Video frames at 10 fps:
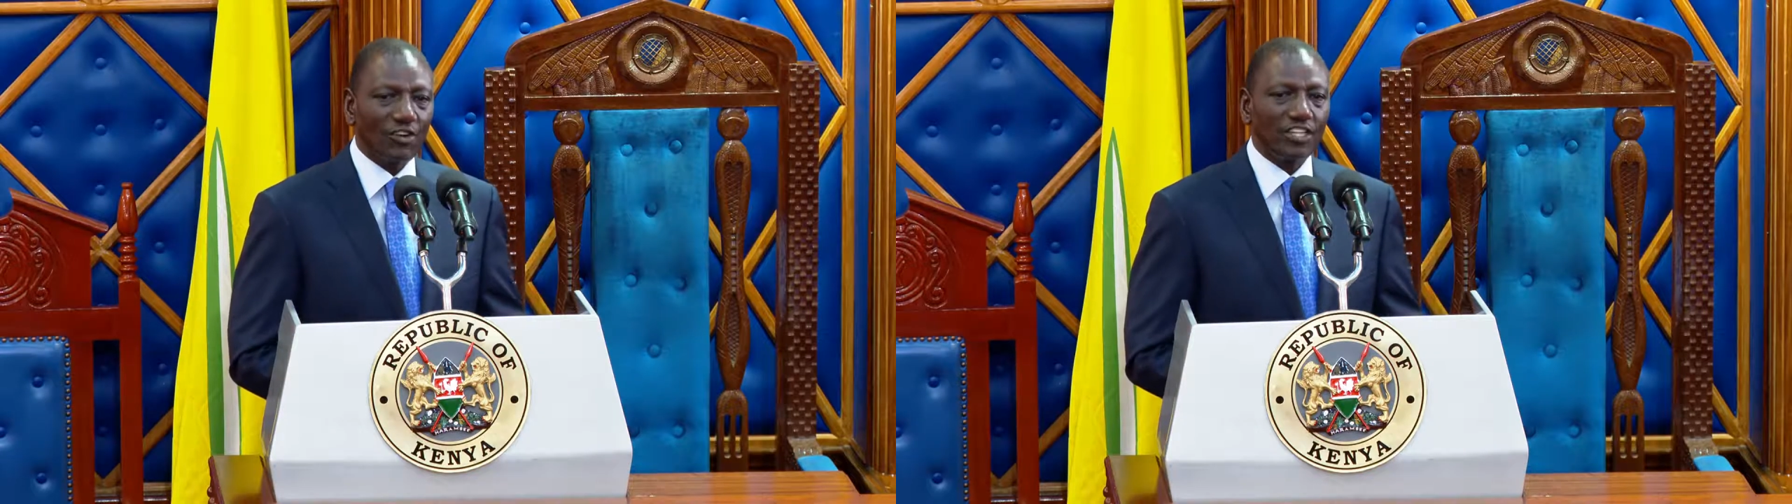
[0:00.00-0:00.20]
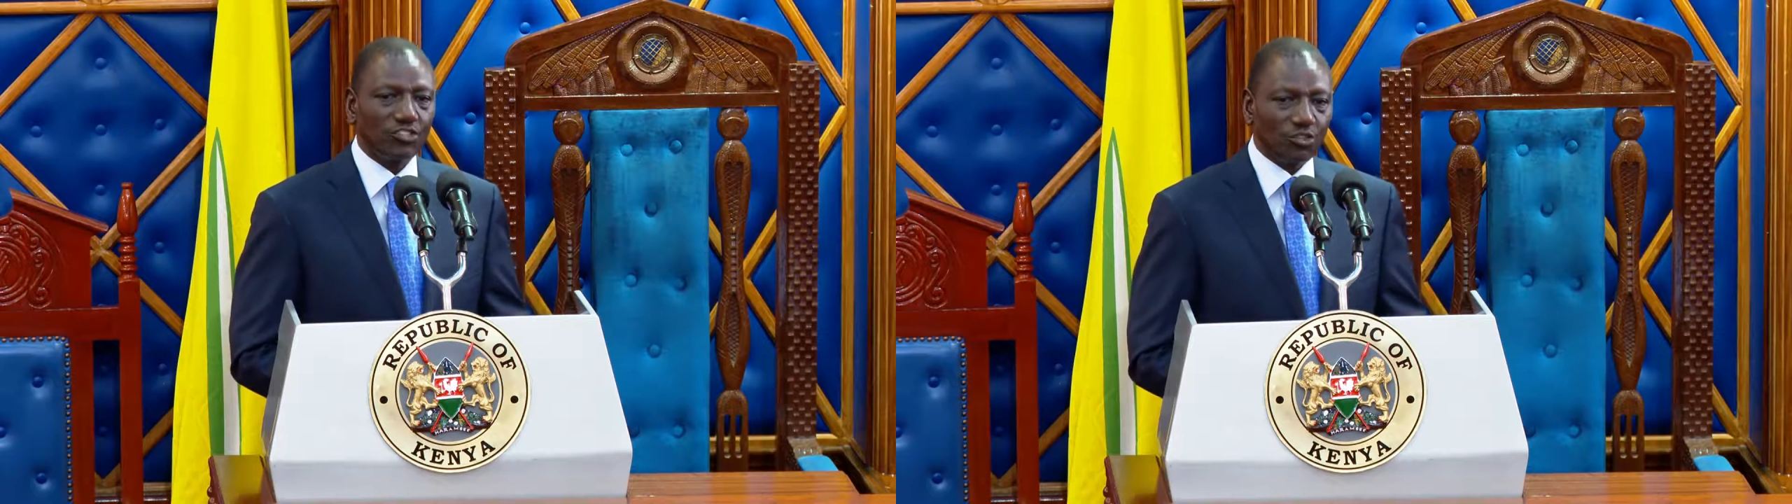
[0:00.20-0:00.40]

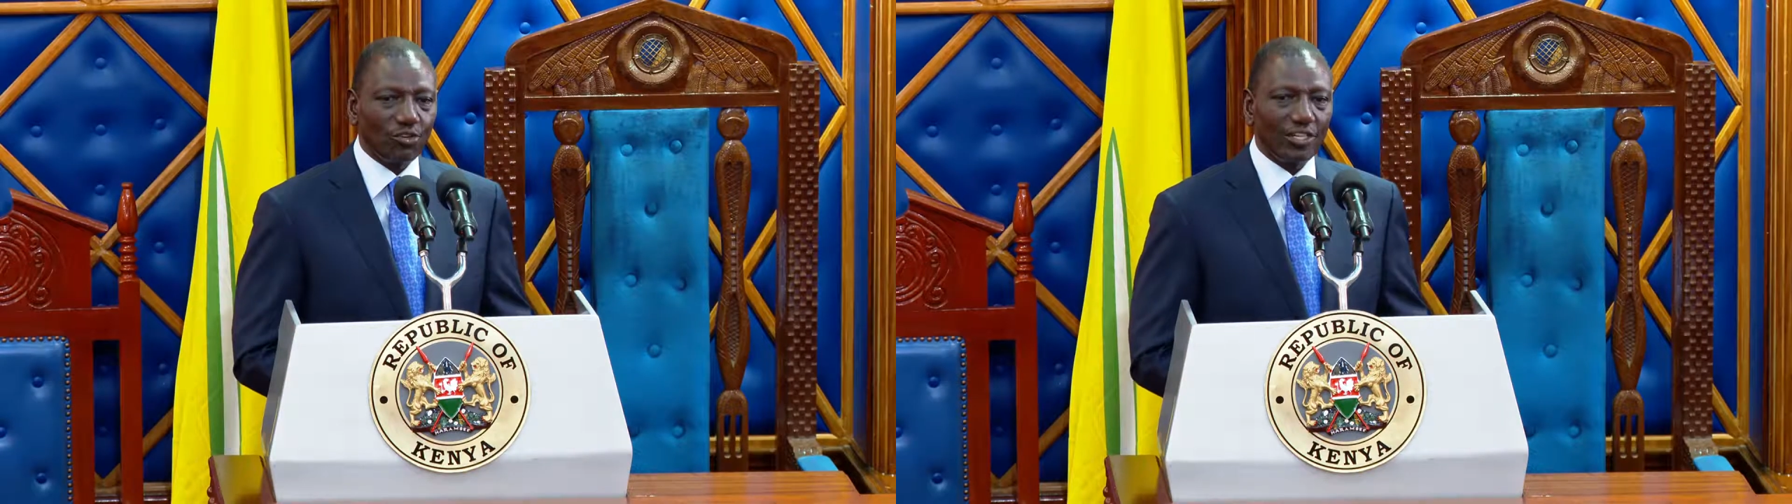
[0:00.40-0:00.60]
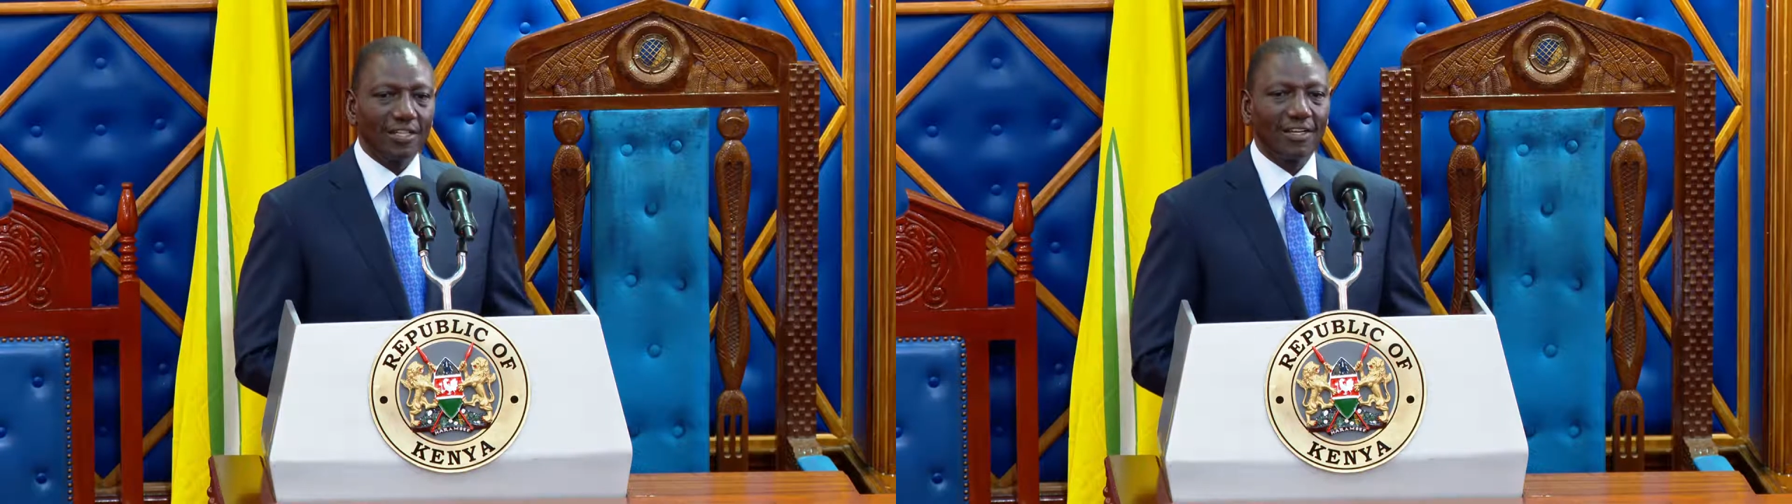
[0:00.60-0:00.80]

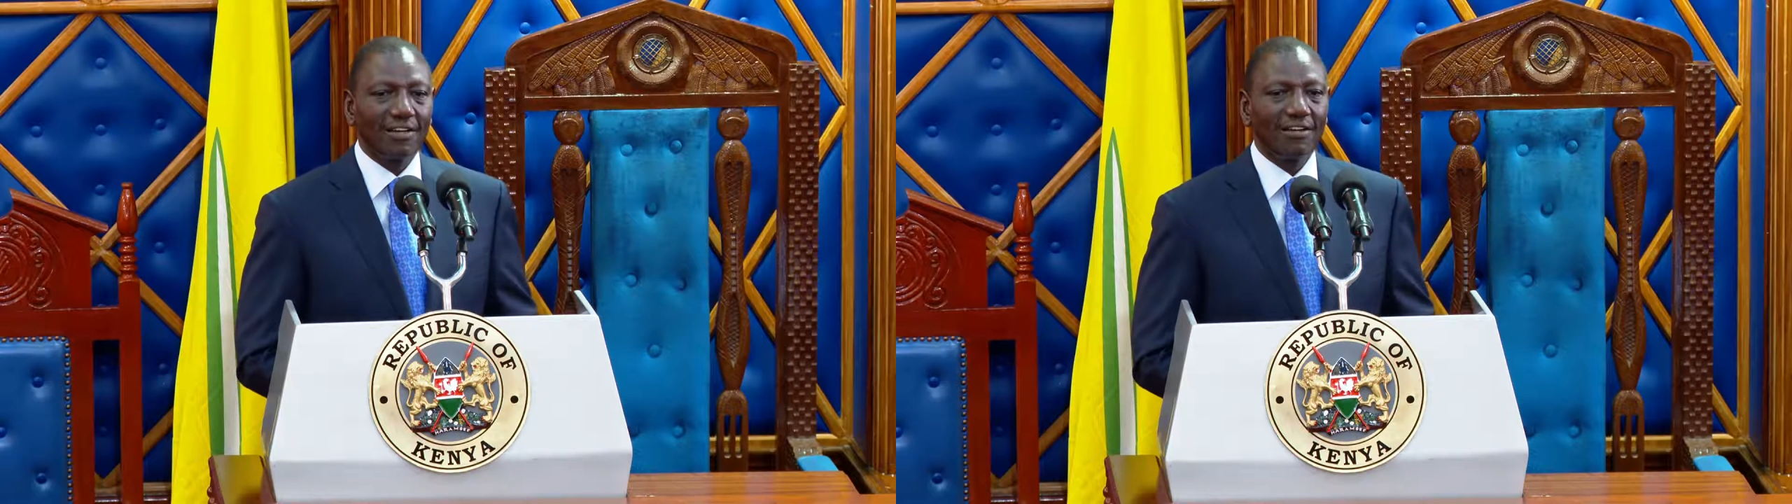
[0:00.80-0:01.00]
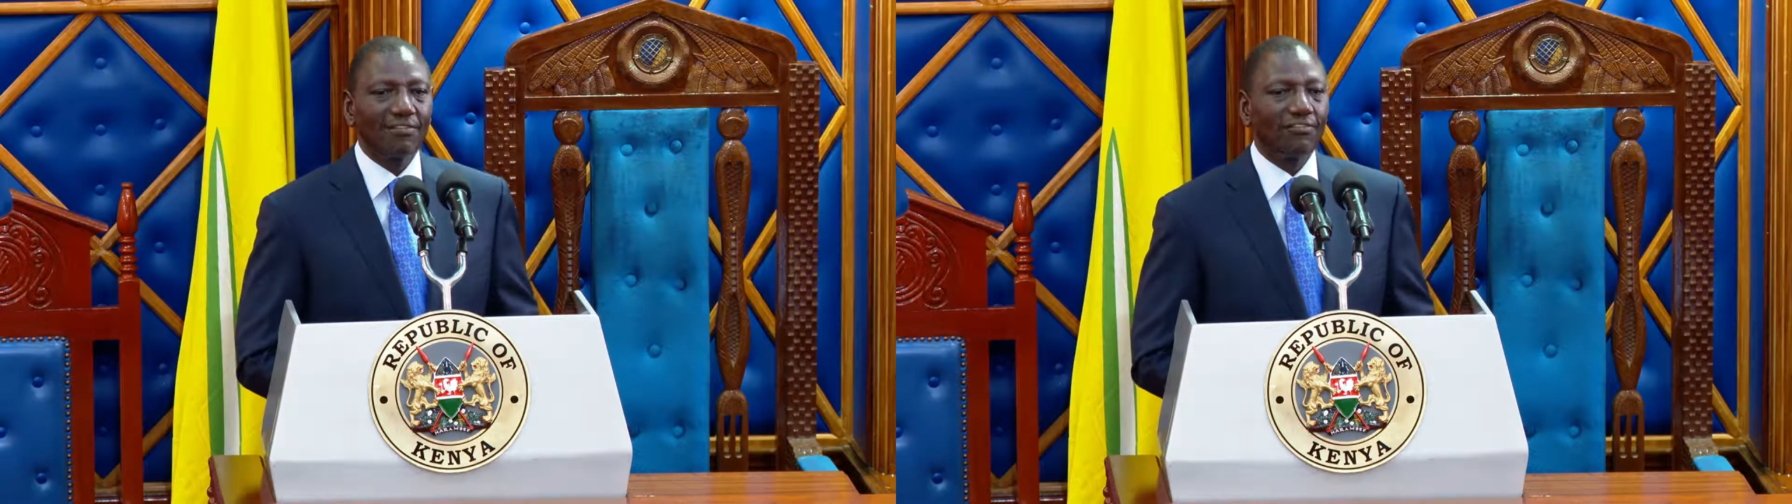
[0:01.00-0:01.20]
enjoy
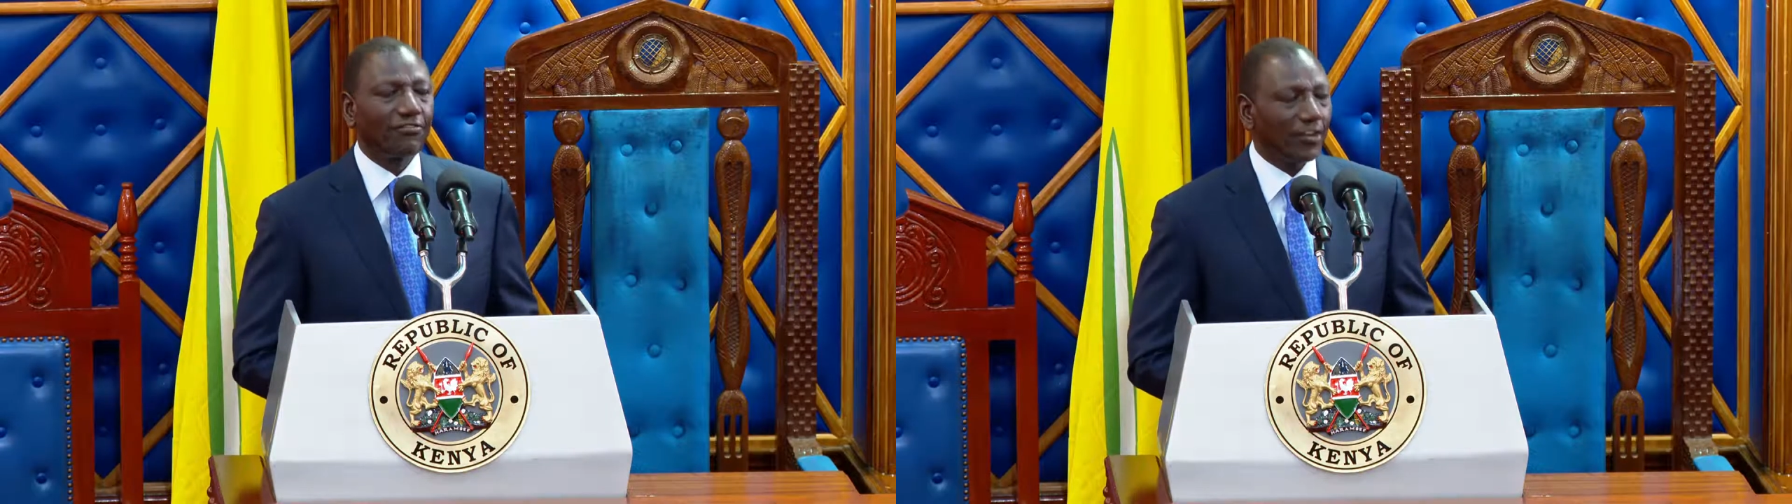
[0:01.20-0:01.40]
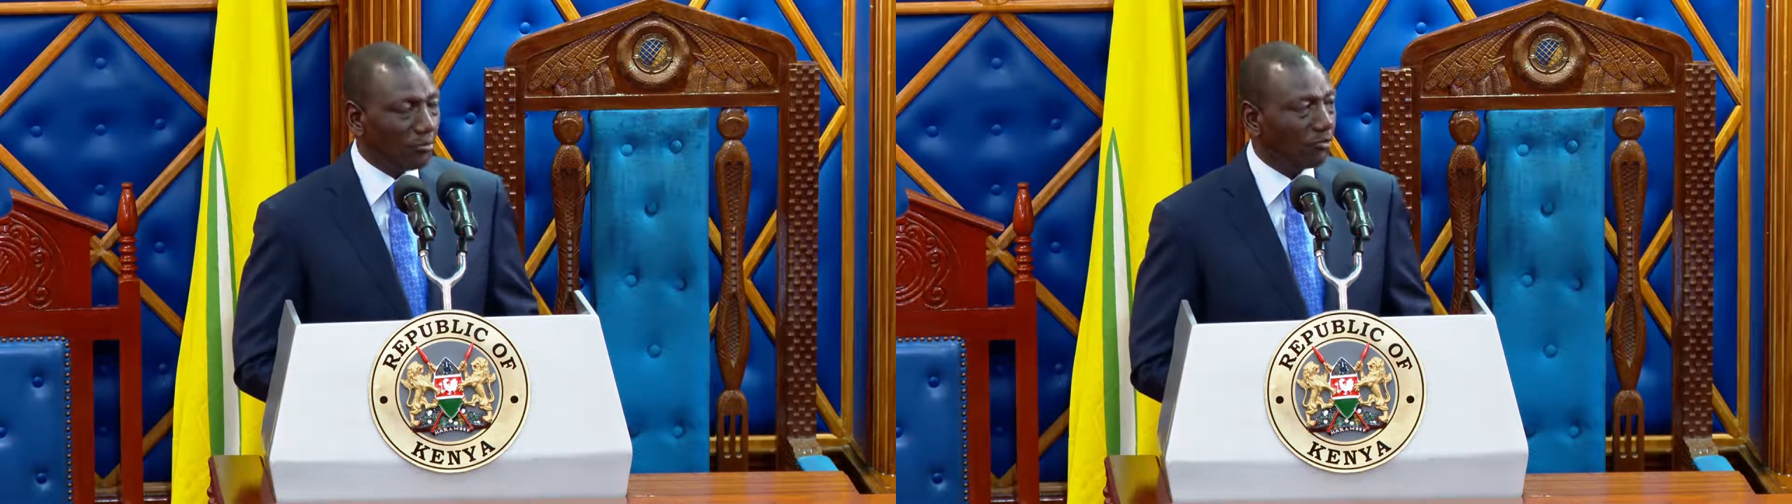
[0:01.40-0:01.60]

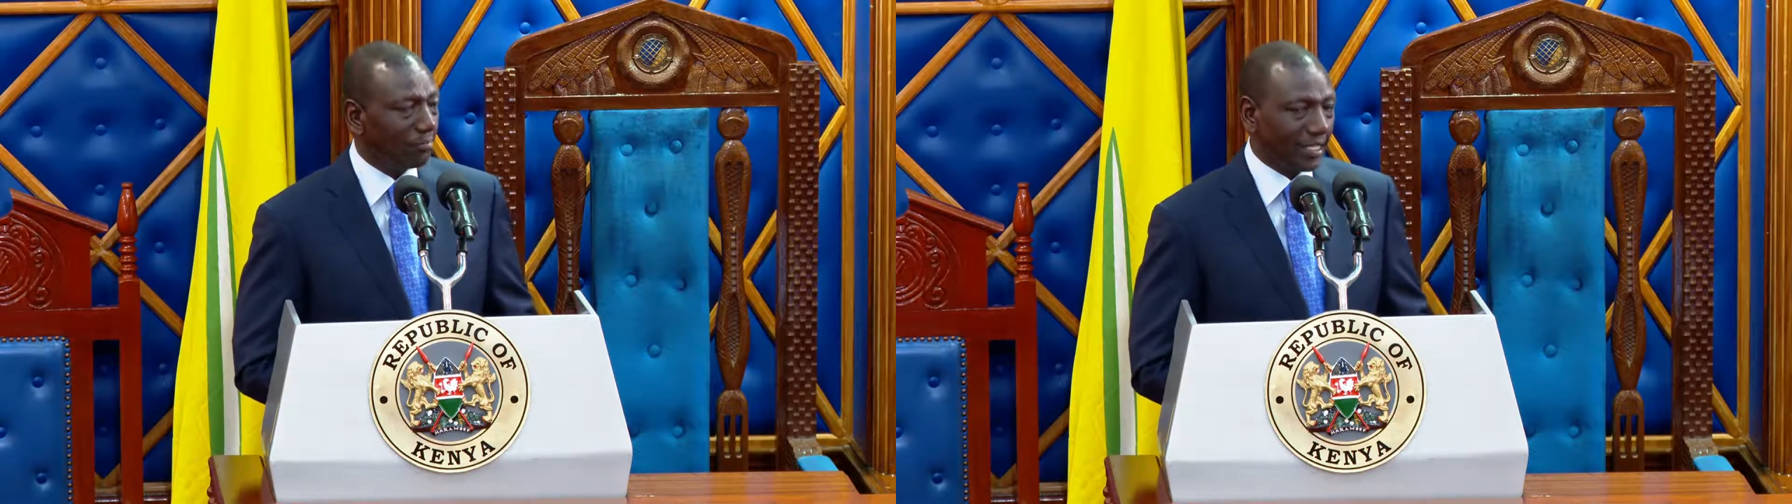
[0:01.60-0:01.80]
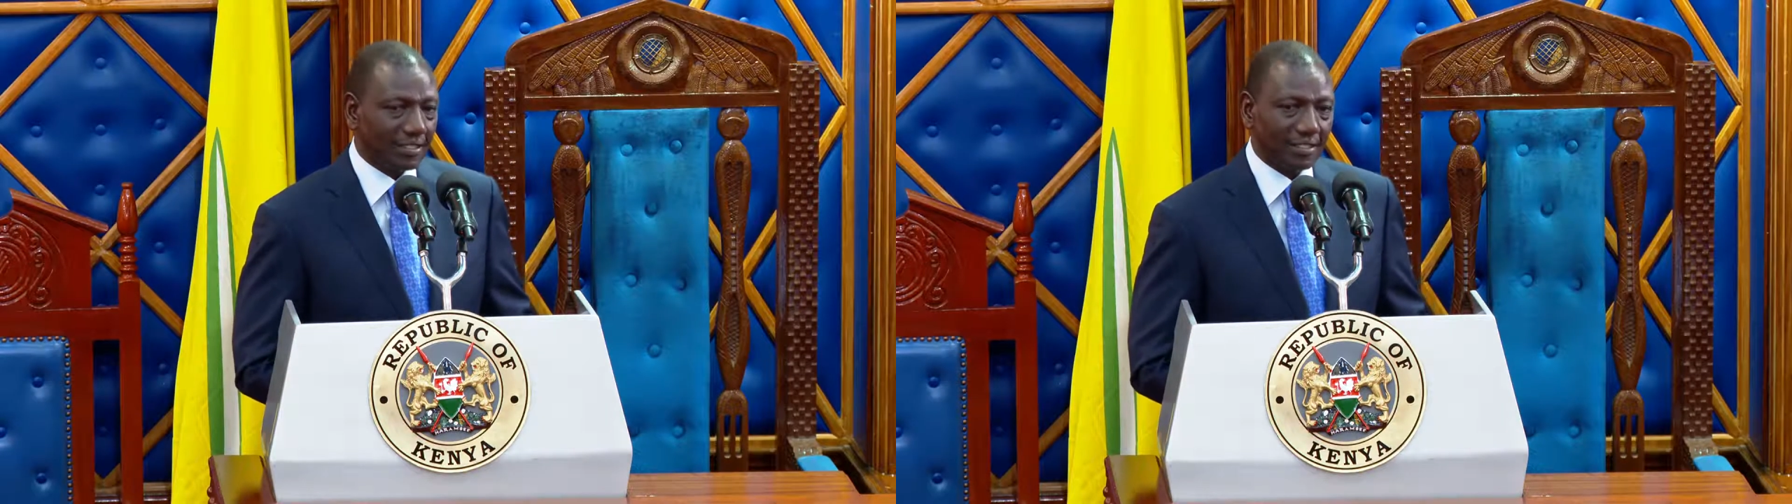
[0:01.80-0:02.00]
free
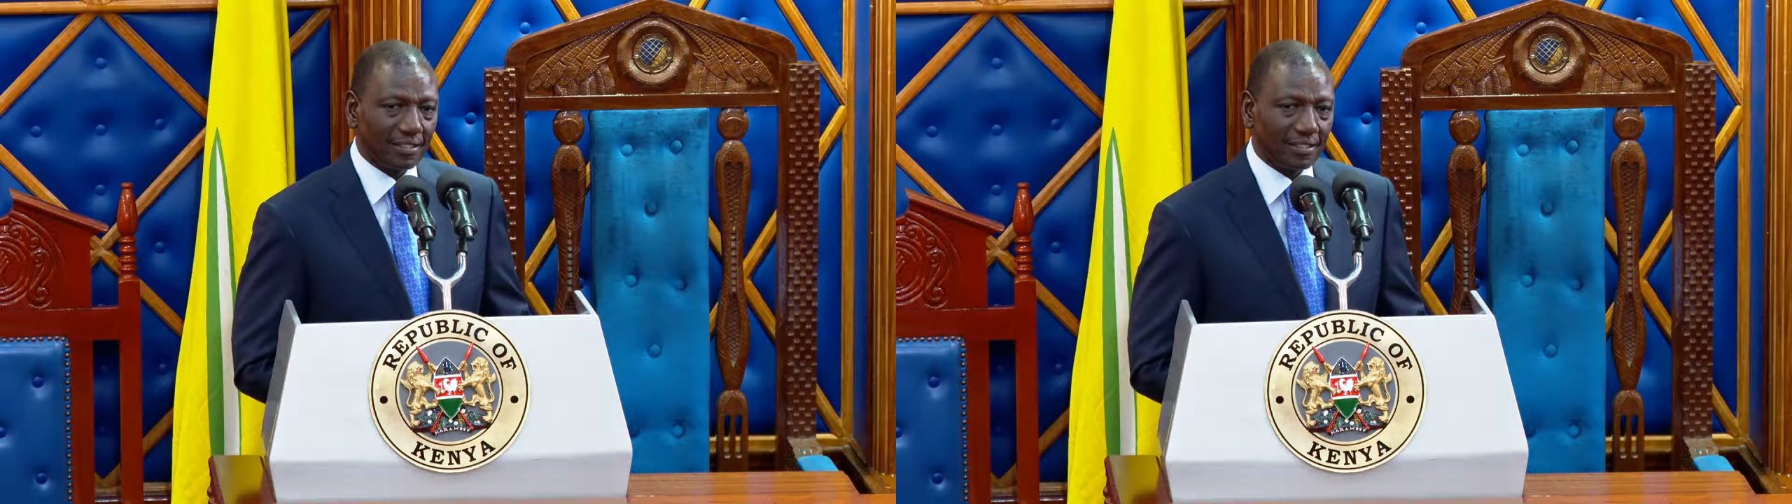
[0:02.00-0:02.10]
movement